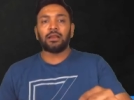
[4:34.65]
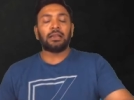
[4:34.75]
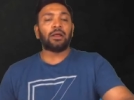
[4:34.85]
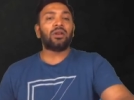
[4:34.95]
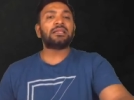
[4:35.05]

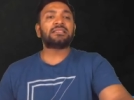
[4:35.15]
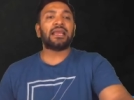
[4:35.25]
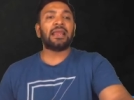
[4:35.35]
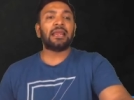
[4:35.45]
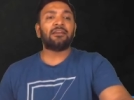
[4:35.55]
Now let's
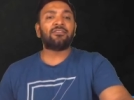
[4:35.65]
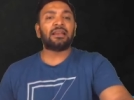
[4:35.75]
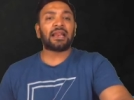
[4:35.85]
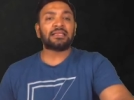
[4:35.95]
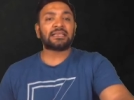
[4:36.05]
say if the
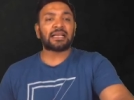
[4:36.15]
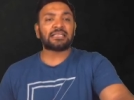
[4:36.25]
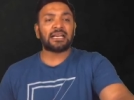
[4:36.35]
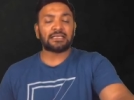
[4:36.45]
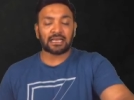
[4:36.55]

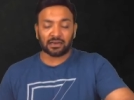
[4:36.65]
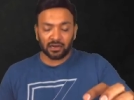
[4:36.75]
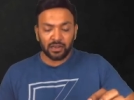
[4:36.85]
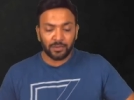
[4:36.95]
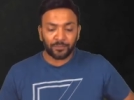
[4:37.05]
transaction has occurred